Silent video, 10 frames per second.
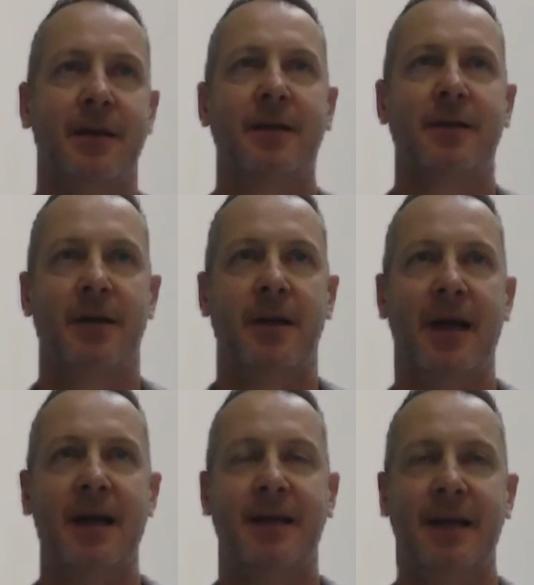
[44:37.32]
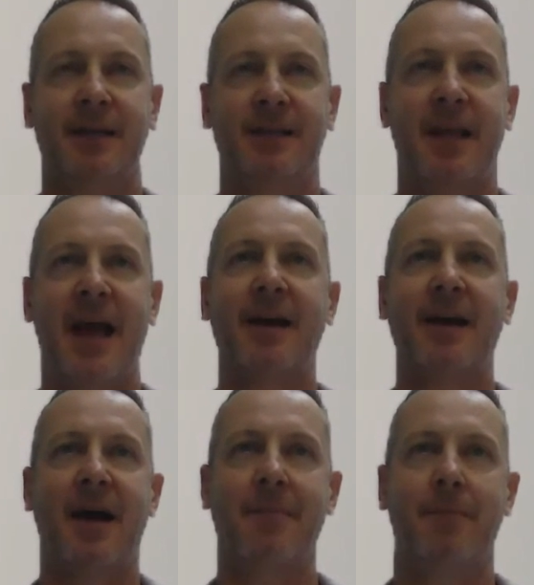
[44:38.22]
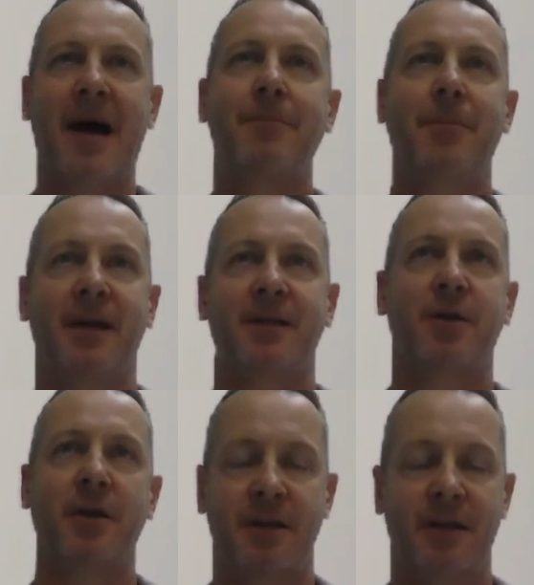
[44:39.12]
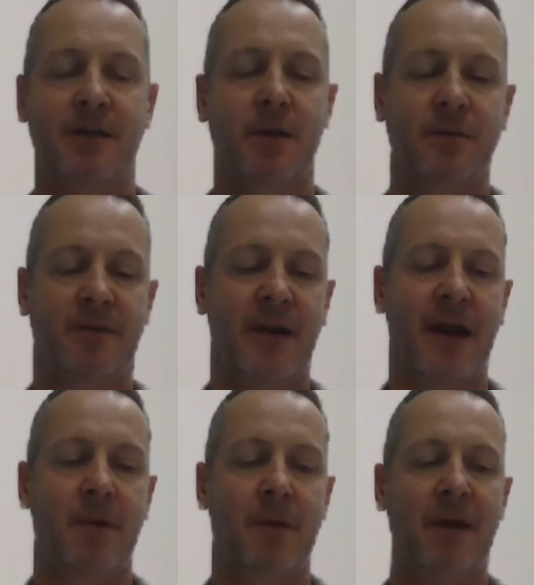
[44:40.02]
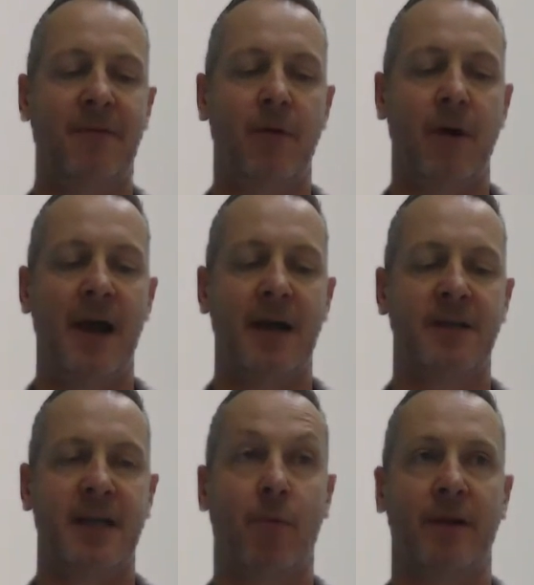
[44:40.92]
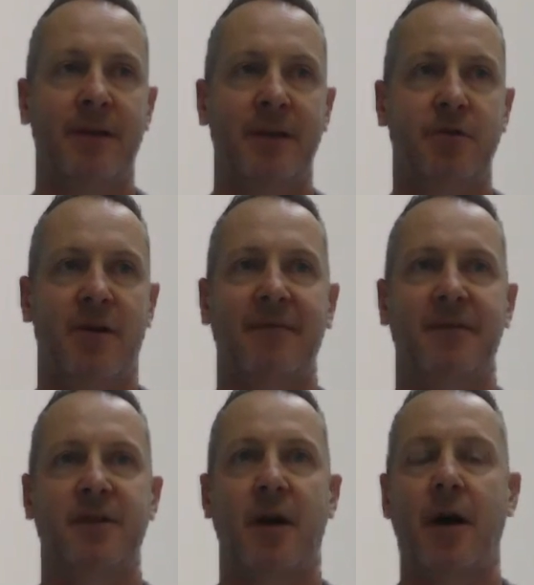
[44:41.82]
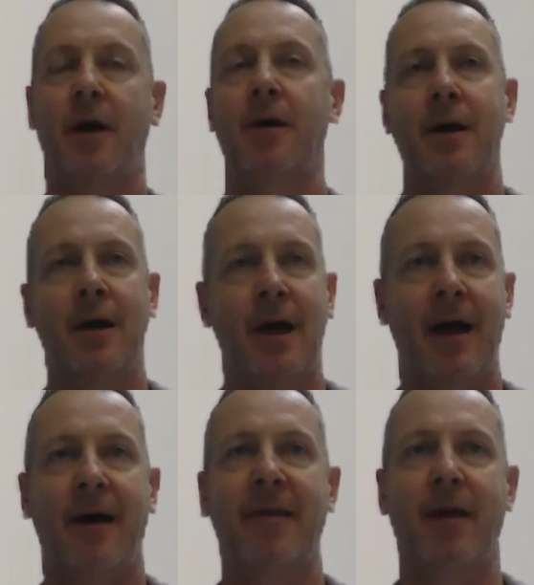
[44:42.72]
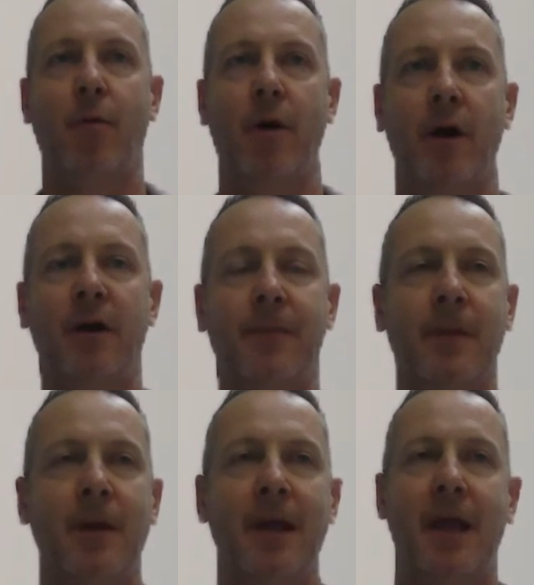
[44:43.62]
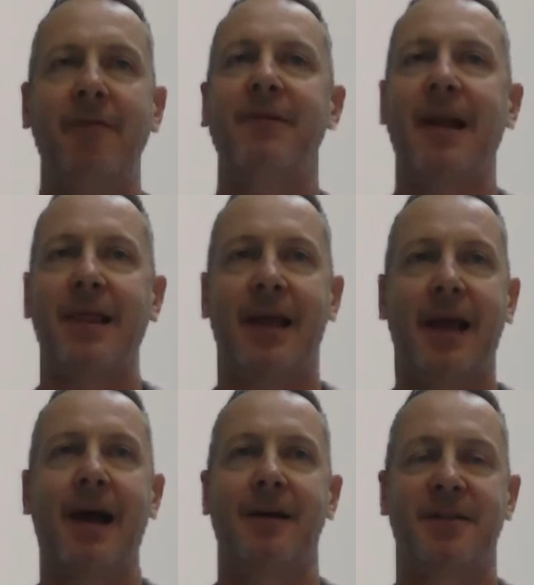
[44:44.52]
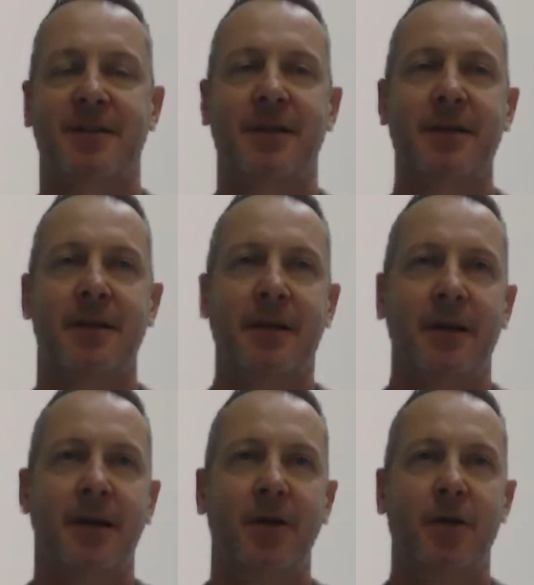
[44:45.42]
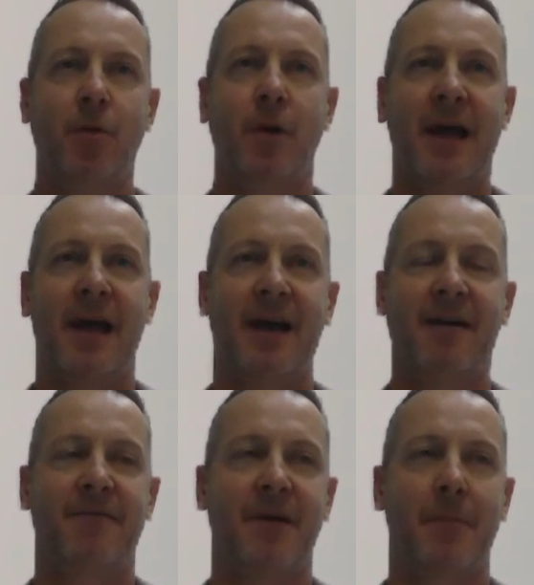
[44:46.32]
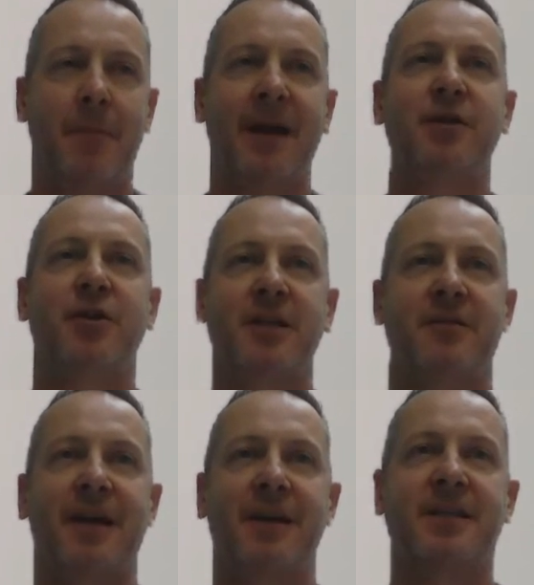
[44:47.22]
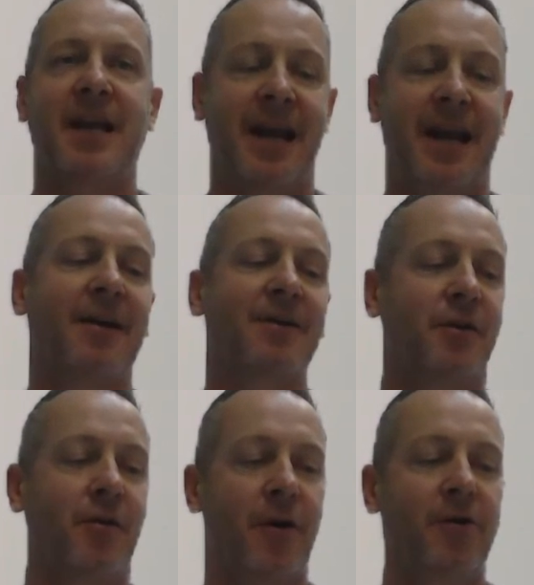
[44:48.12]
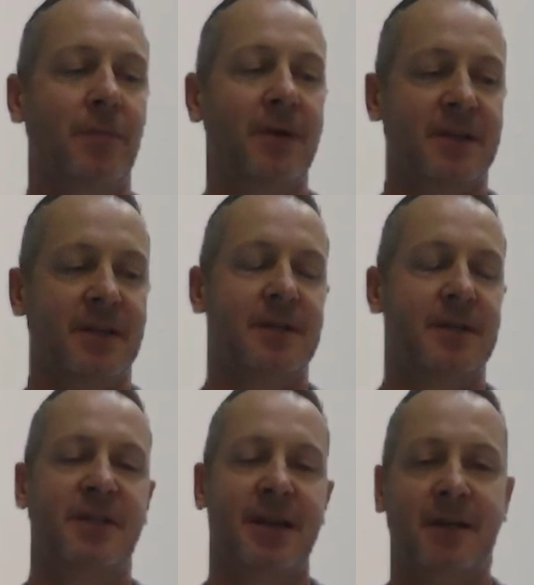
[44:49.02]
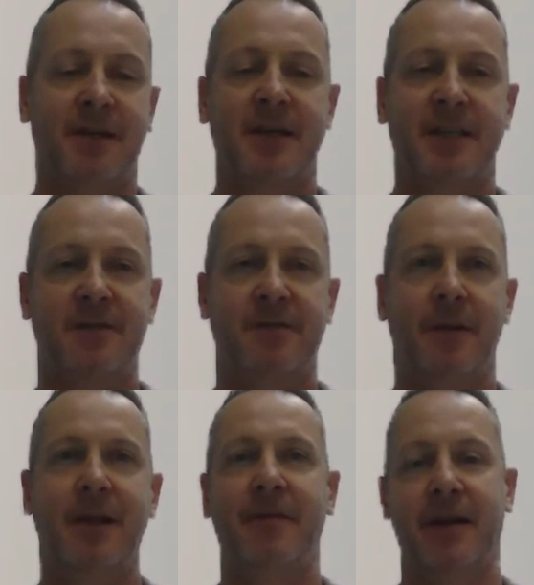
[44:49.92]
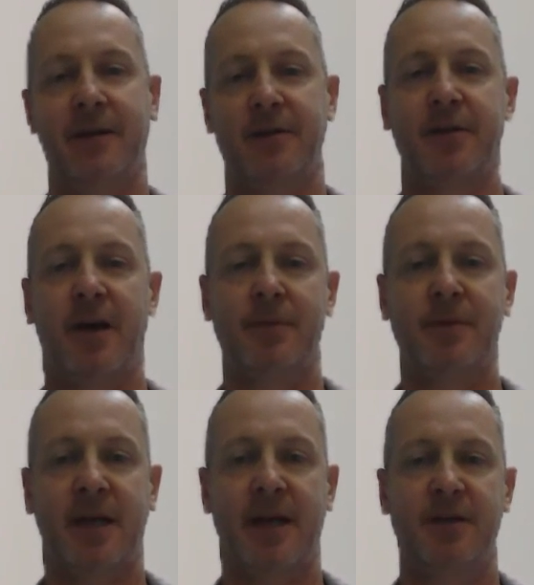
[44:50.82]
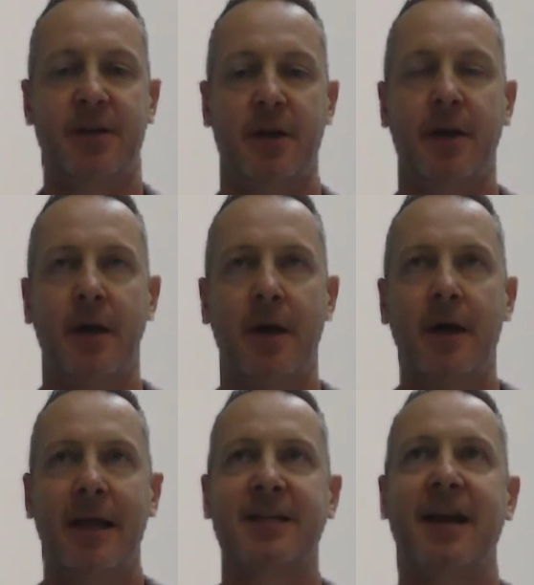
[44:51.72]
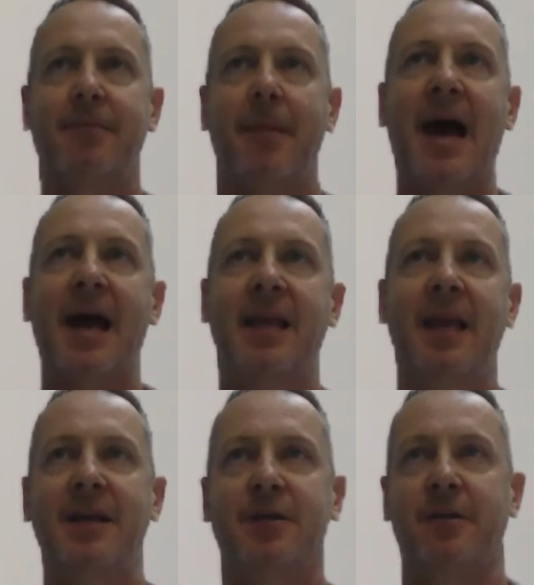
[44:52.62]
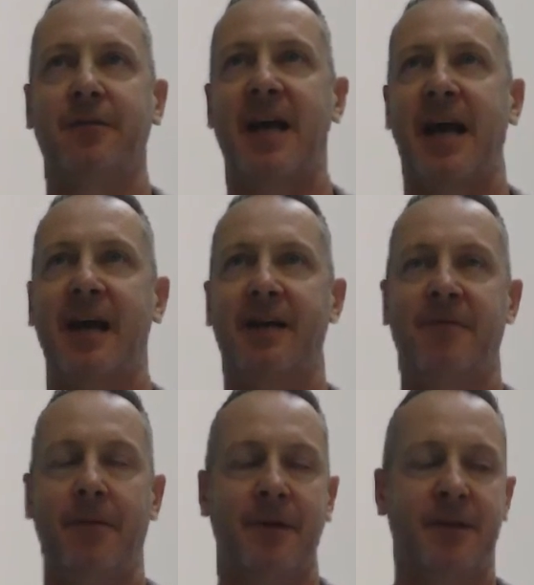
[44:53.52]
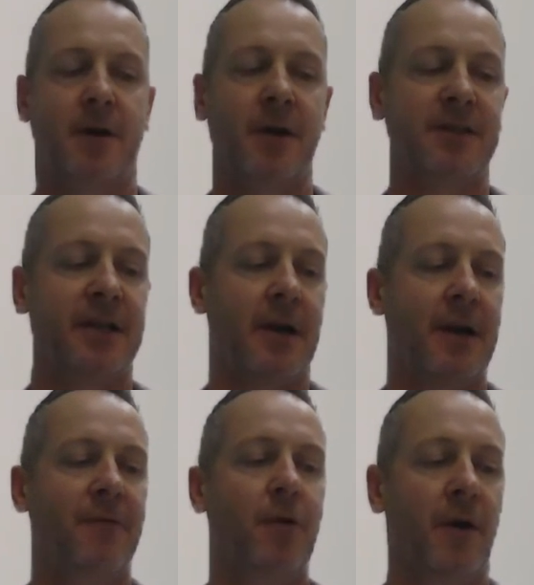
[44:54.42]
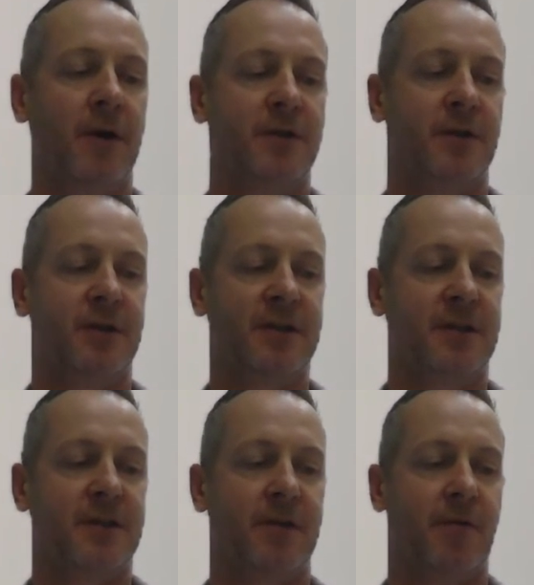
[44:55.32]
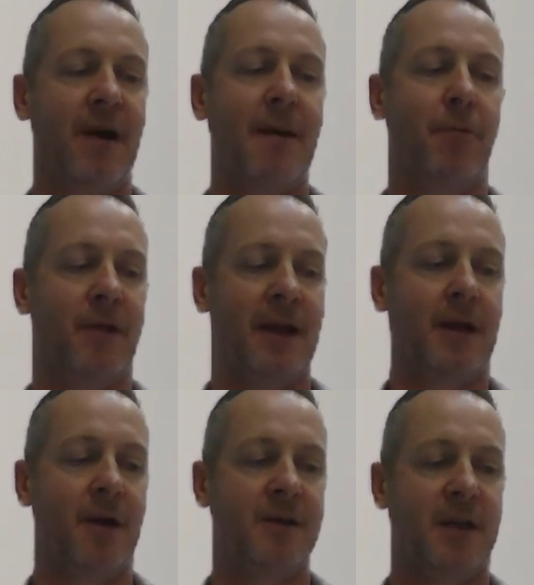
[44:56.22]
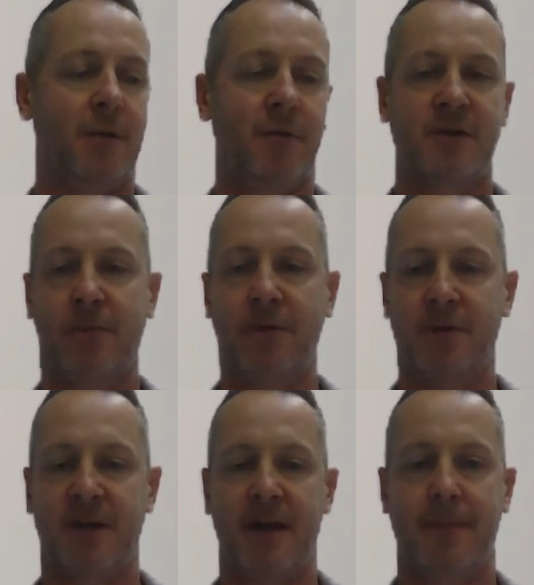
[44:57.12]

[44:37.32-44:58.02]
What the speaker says: today, is the outcome might be uncertain in terms of a number, but if you really understand what these drivers are, how they work, if nothing else, you will have a better chance of understanding how to grow your business into something successful, even at the startup stage. So that's kind of my key sort of takeout from this. Ghost, I don't know if you want to just wrap with any closing thoughts from your side.